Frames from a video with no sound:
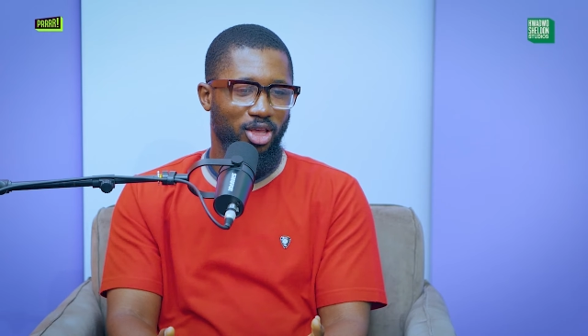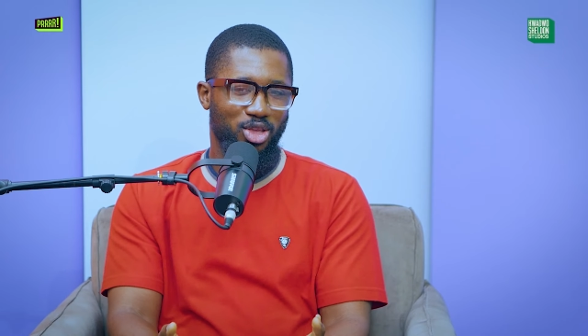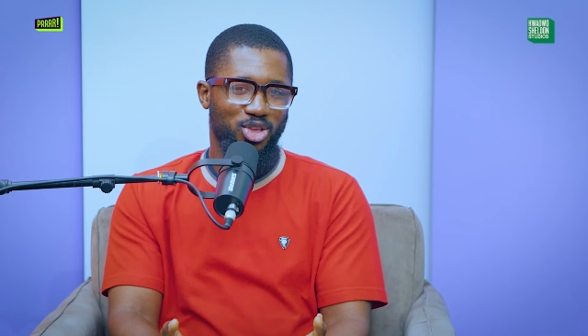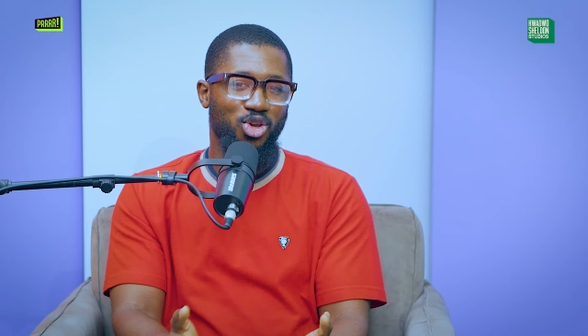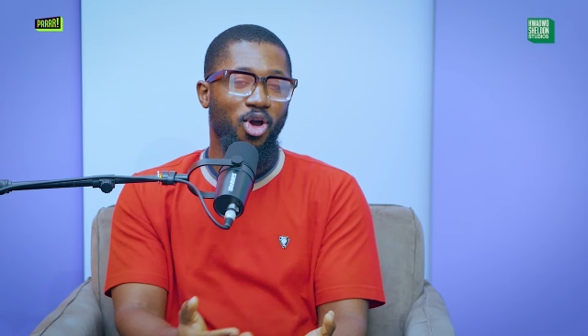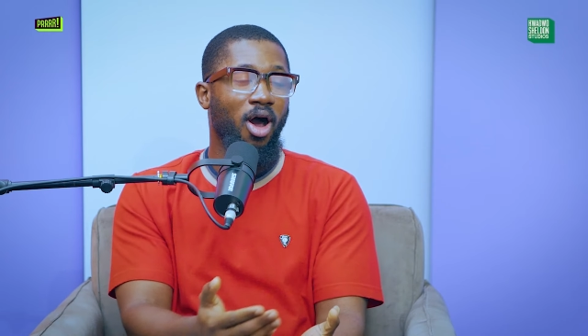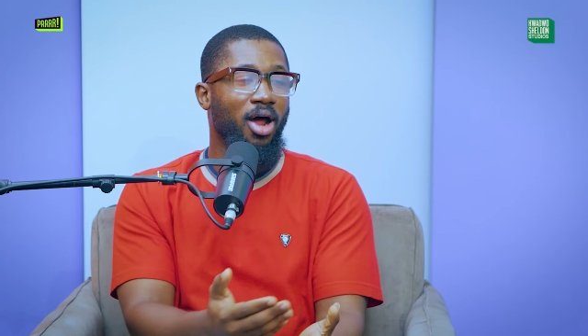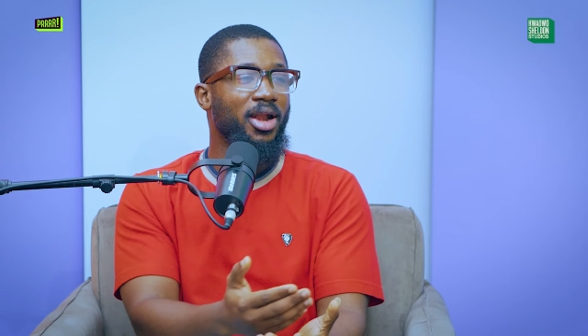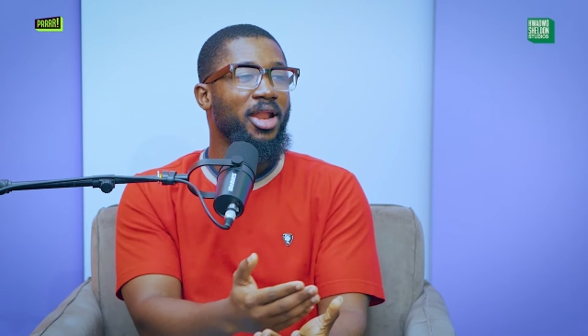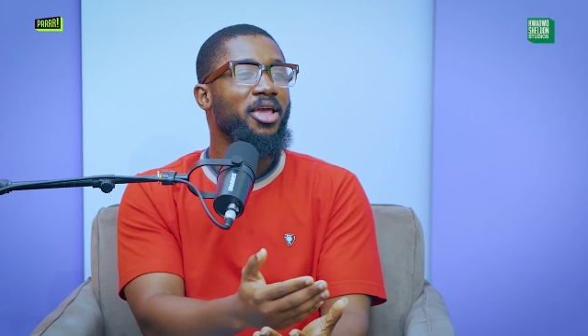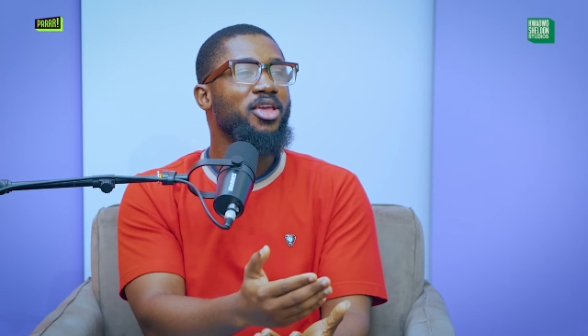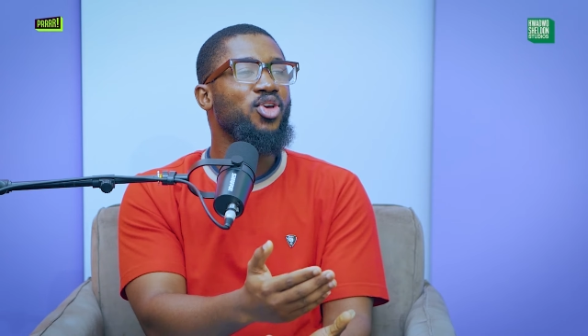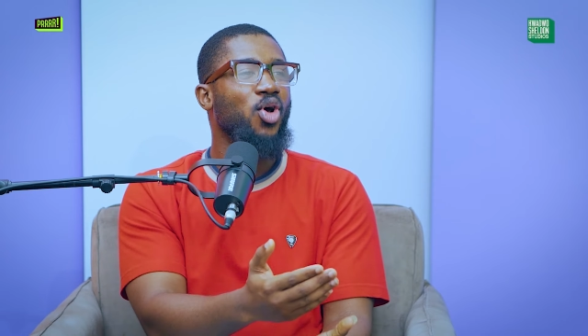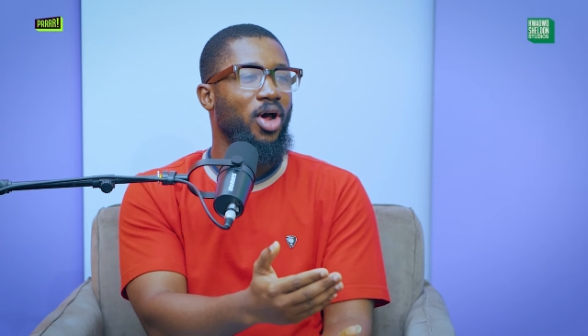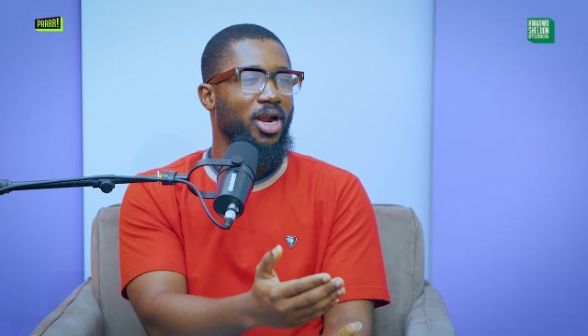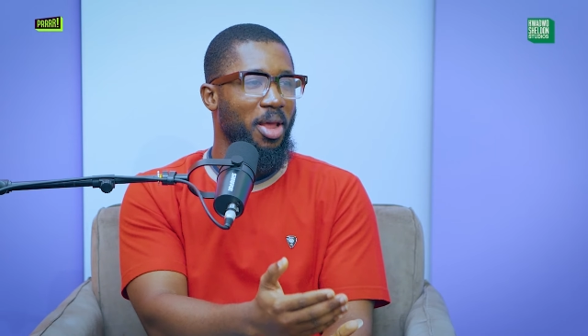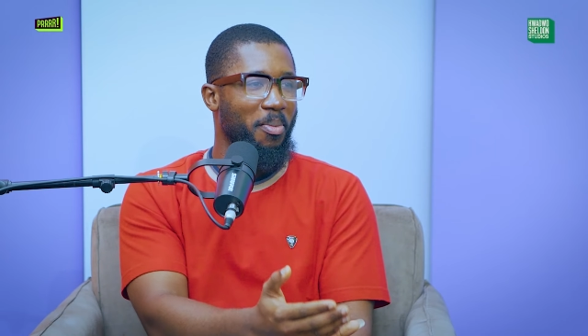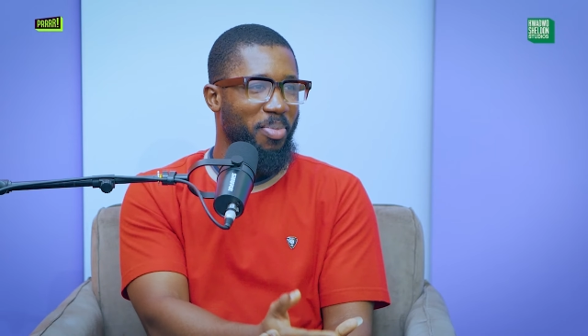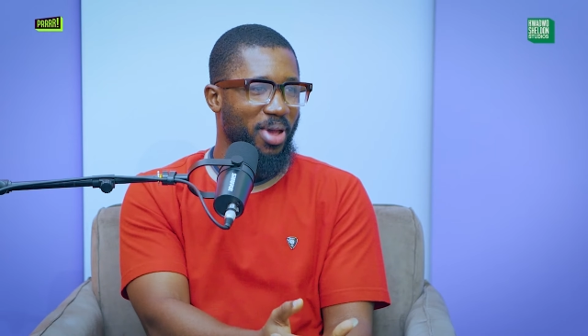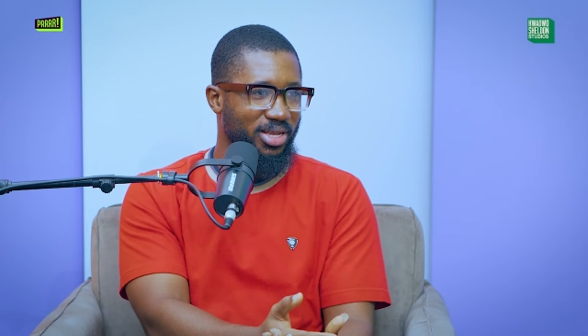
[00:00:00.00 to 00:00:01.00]
You're on the you're
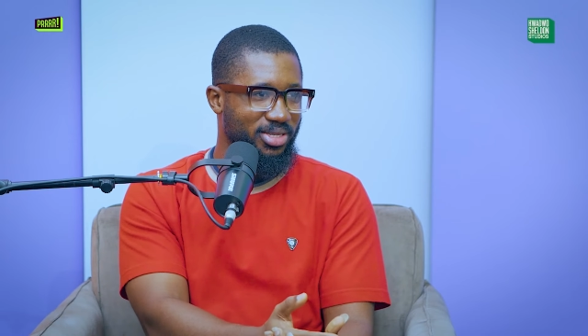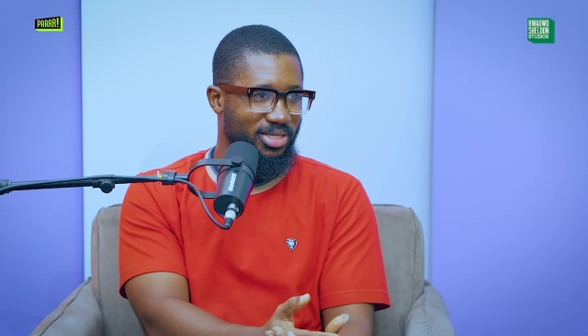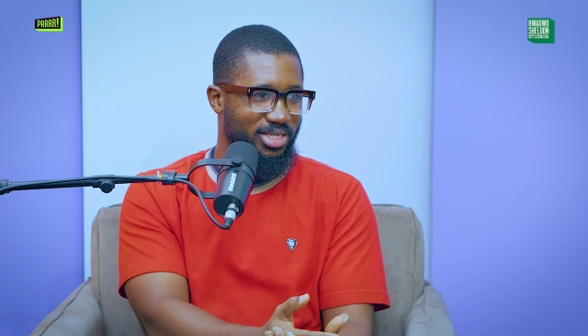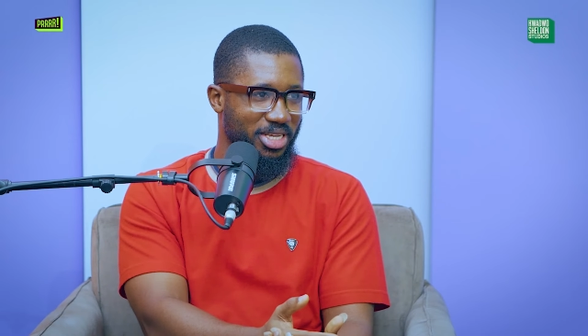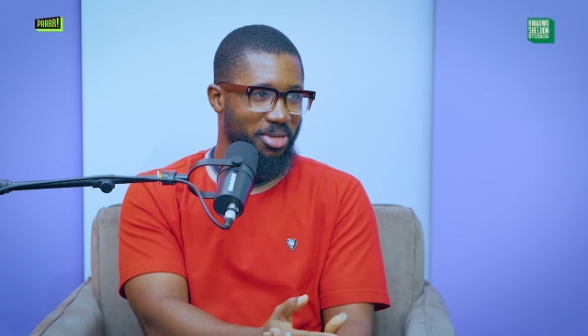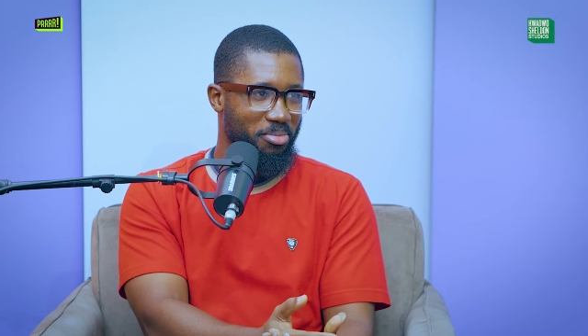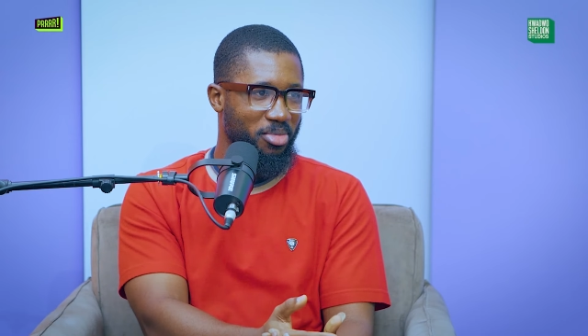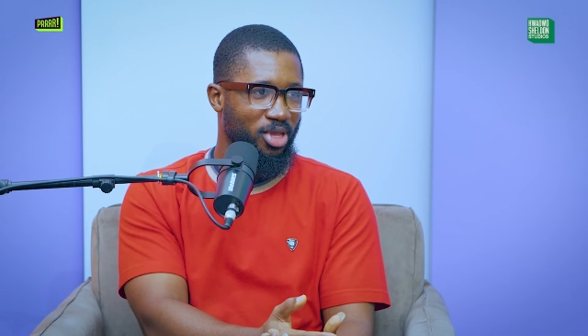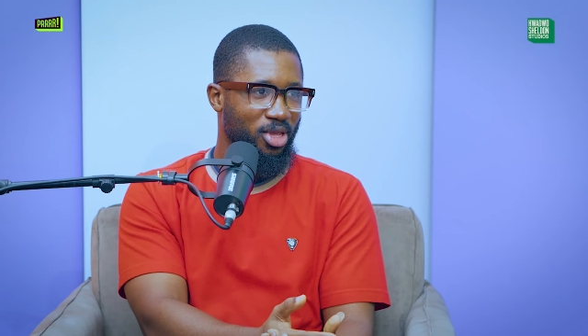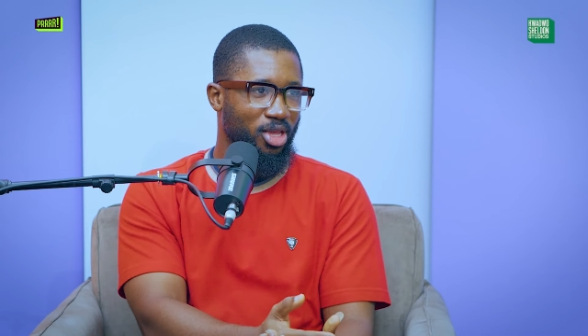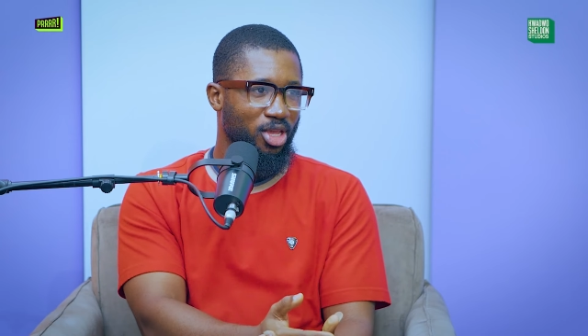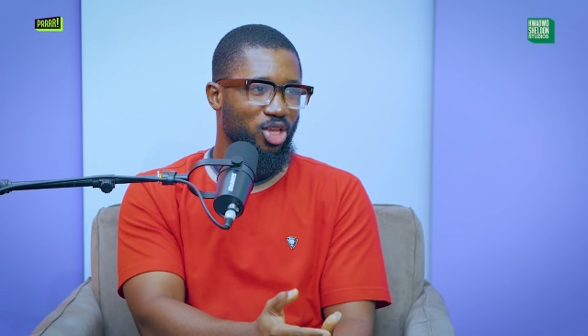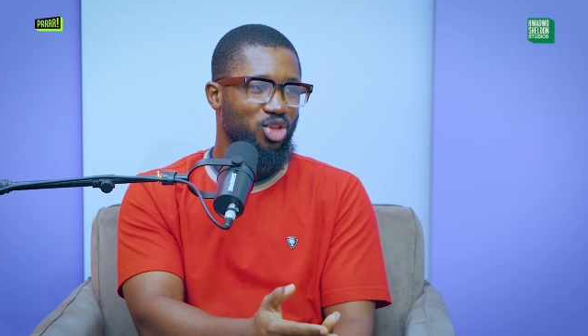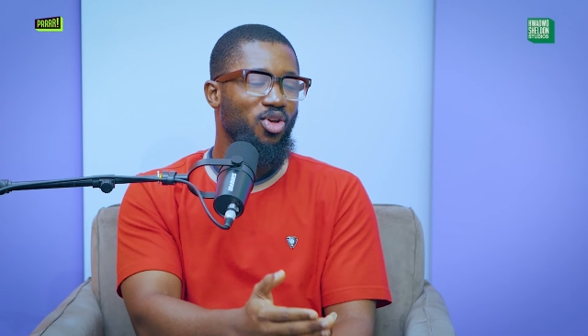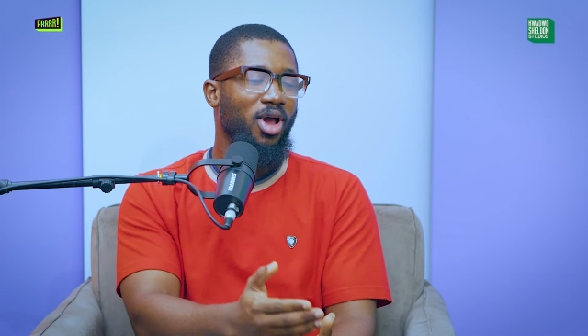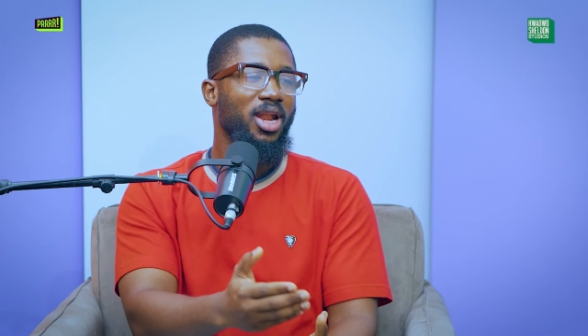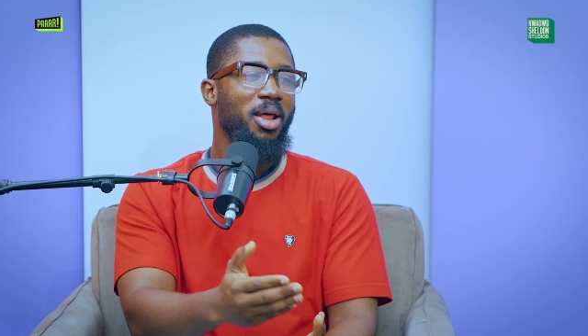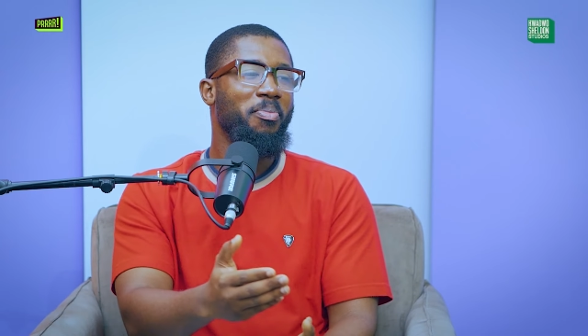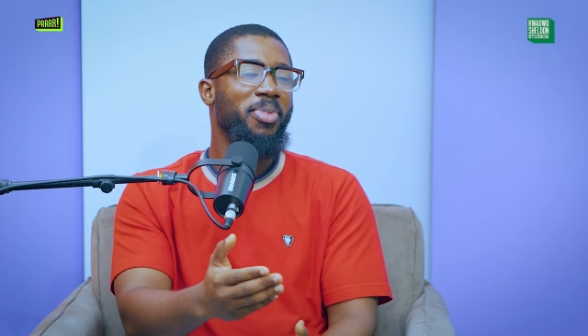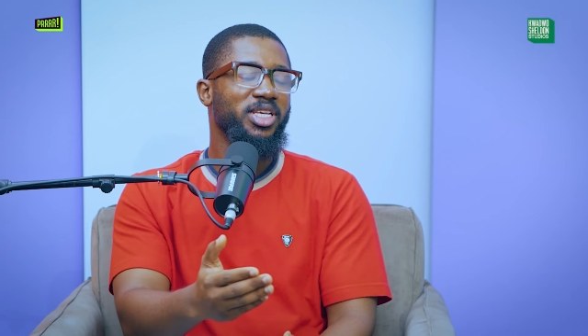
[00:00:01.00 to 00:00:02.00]
on the best team. You are the